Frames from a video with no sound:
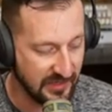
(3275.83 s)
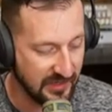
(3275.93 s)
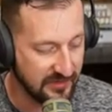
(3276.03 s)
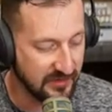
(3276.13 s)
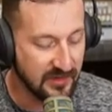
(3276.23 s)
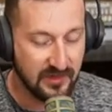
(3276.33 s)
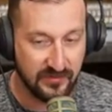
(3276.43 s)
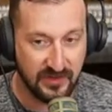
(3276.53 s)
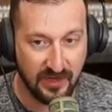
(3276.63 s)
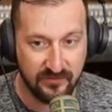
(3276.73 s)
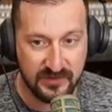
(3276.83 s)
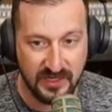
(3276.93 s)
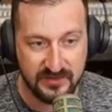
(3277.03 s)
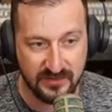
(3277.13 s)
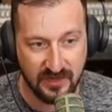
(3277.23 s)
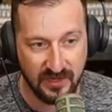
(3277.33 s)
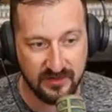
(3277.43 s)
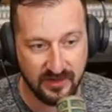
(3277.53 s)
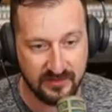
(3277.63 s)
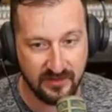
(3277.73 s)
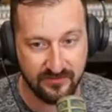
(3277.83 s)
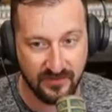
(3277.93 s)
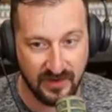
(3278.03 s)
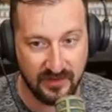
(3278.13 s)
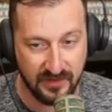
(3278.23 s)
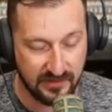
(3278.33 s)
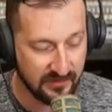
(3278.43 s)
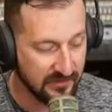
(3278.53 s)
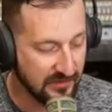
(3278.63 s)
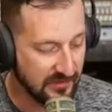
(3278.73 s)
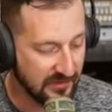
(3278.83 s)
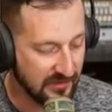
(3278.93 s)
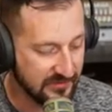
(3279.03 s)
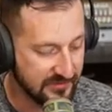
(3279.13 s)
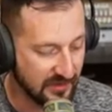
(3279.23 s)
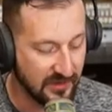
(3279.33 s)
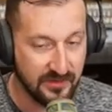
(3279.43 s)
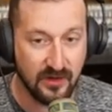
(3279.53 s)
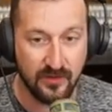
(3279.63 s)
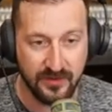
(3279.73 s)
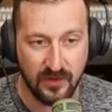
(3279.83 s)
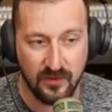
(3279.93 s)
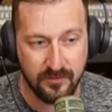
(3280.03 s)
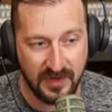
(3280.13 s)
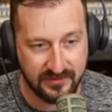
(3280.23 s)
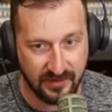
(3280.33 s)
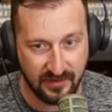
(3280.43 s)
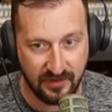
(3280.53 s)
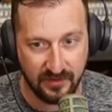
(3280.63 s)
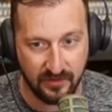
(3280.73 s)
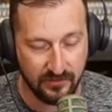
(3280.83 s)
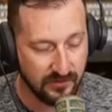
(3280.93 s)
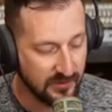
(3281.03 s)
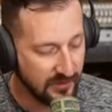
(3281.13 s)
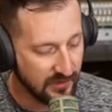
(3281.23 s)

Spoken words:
And the advertiser guideline that it violated is they're owned by Diageo,